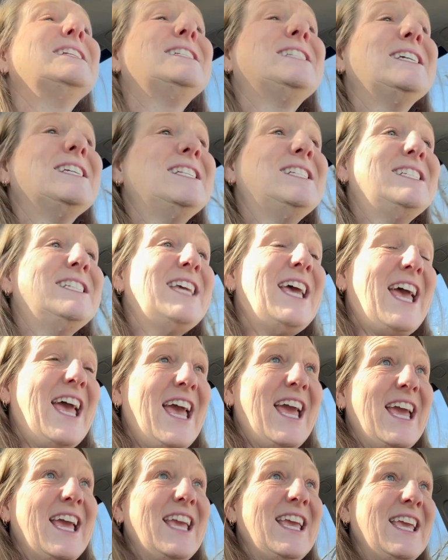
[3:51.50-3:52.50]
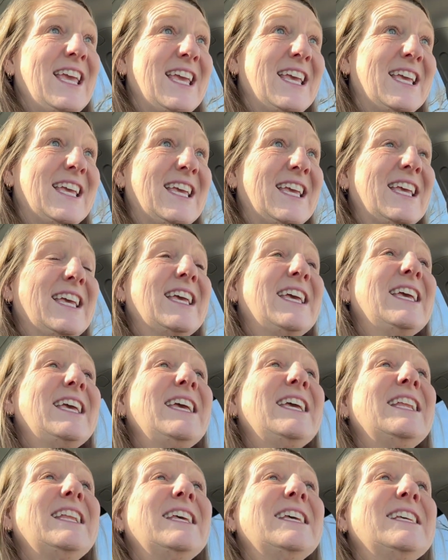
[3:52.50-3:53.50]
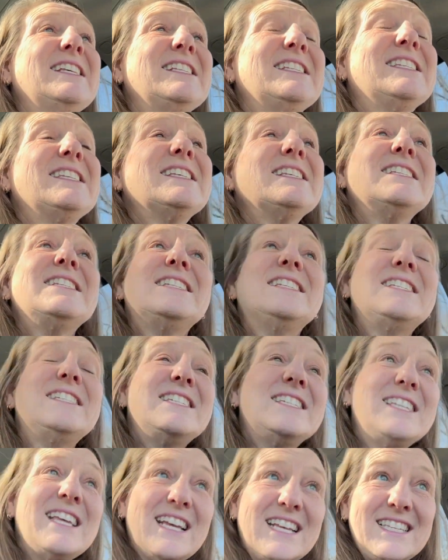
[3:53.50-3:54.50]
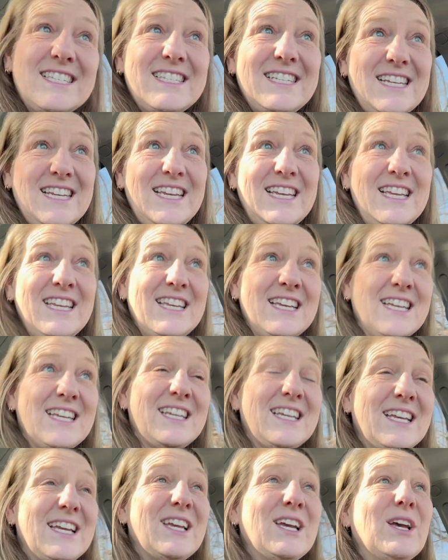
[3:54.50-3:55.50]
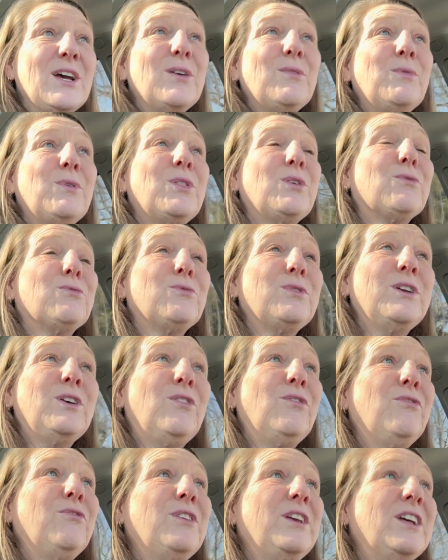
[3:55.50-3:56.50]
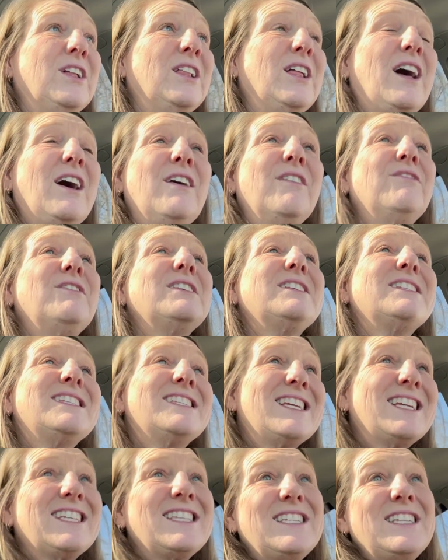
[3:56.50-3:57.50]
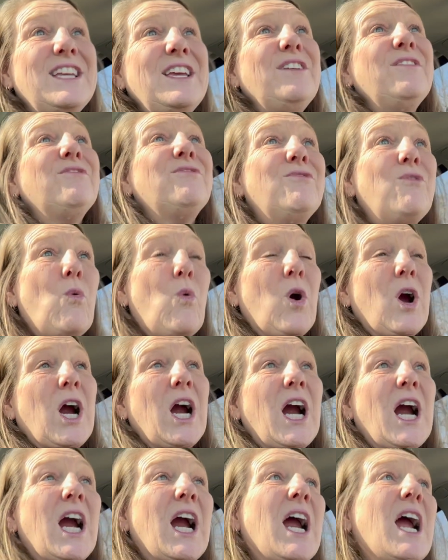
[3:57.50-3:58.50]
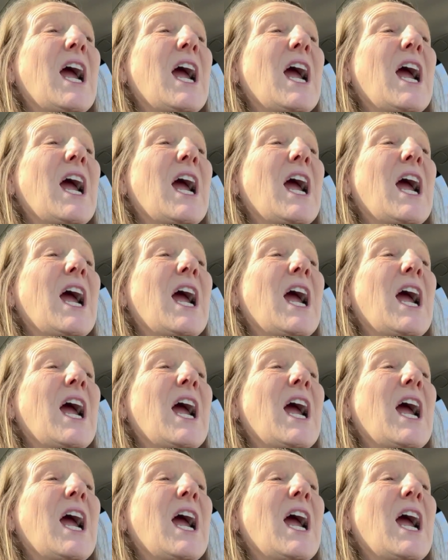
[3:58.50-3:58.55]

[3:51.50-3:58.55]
Today it is 60 with a real feel of 64.